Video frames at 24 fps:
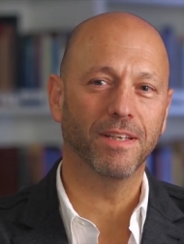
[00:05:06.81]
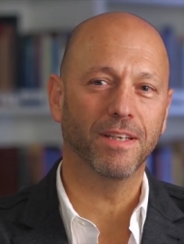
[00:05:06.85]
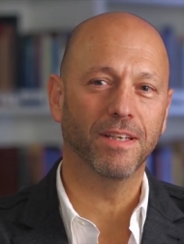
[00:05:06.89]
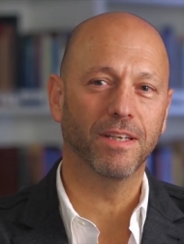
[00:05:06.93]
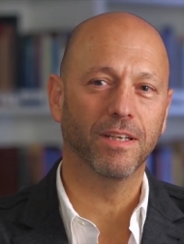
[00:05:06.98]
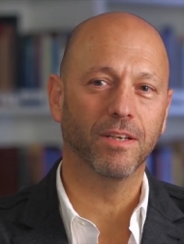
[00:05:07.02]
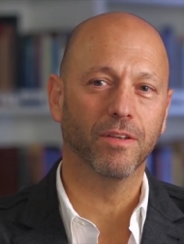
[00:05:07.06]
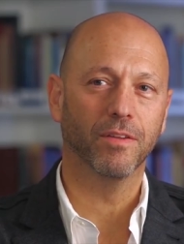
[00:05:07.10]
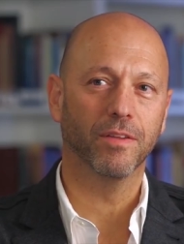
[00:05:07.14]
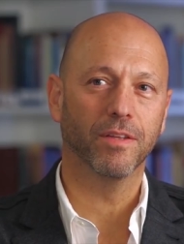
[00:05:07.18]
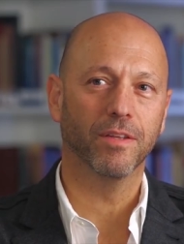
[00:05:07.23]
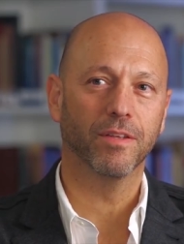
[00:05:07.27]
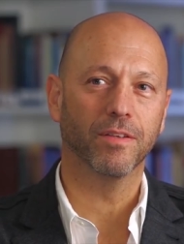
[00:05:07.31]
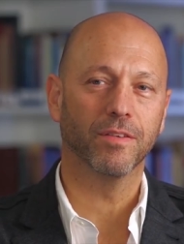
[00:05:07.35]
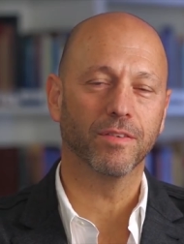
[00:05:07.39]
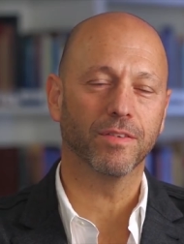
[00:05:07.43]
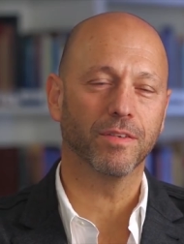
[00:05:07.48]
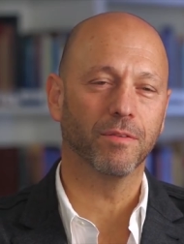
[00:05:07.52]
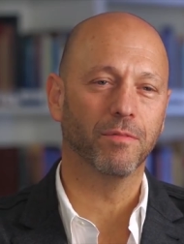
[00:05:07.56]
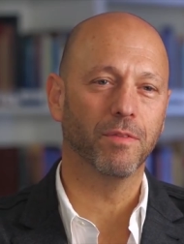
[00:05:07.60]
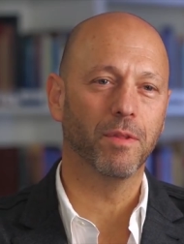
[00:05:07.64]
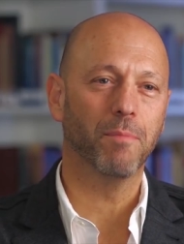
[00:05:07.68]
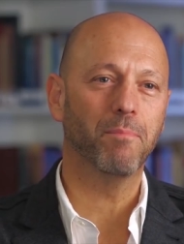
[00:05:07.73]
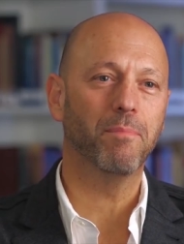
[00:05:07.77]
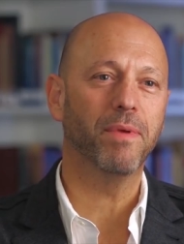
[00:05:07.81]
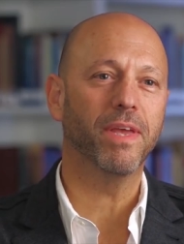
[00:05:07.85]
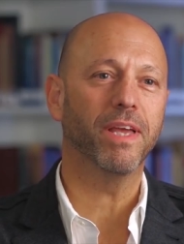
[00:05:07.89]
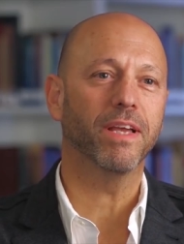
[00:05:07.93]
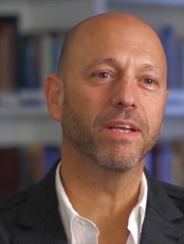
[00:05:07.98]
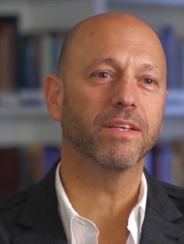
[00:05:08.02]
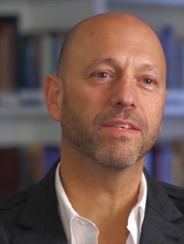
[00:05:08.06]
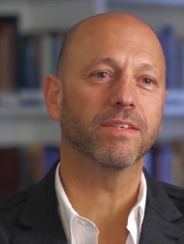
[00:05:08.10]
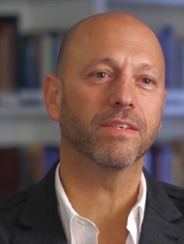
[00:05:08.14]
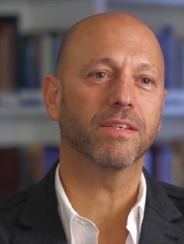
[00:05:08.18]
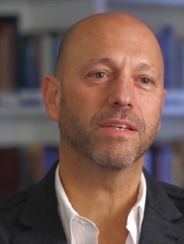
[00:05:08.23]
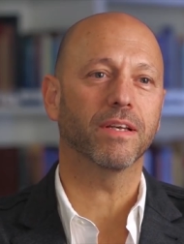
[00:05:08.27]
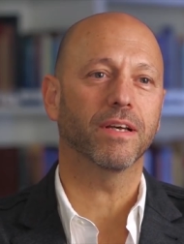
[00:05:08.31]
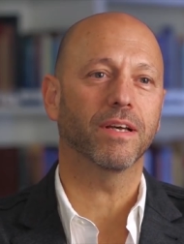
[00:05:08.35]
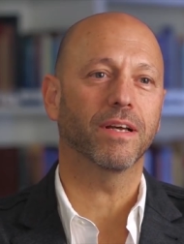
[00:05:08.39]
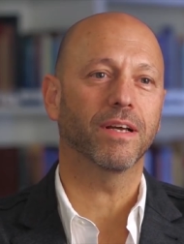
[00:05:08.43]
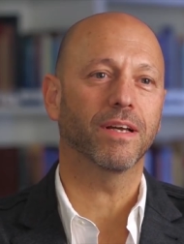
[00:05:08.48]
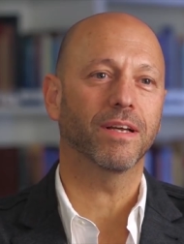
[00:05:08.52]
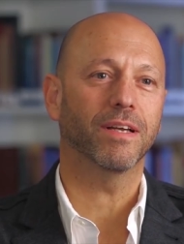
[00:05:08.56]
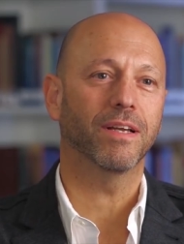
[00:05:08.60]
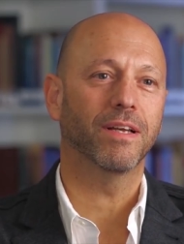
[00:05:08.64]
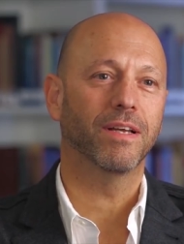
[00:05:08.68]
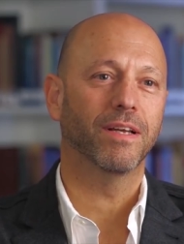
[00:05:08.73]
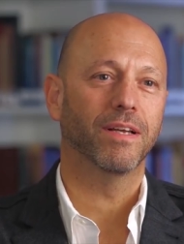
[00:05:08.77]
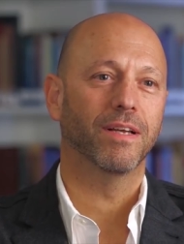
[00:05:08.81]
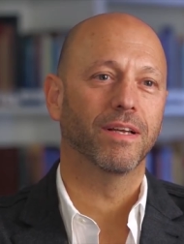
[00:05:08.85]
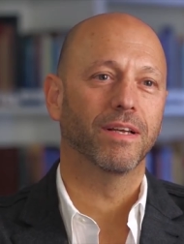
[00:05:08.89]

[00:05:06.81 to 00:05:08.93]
you know, some of the biggest uh,